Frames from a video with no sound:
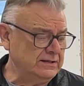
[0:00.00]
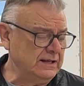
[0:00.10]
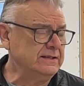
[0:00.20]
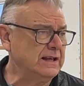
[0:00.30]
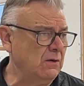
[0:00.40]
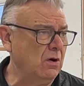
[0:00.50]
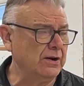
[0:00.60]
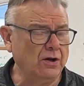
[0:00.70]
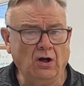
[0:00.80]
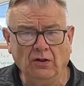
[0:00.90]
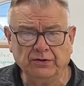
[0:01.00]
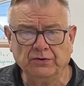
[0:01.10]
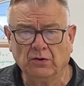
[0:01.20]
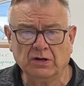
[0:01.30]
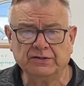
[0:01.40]
since I want all
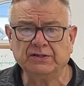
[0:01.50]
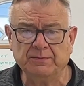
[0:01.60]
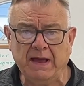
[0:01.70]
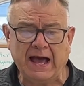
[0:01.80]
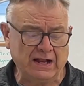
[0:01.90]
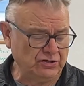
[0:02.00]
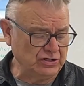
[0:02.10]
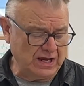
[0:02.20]
the doors to match,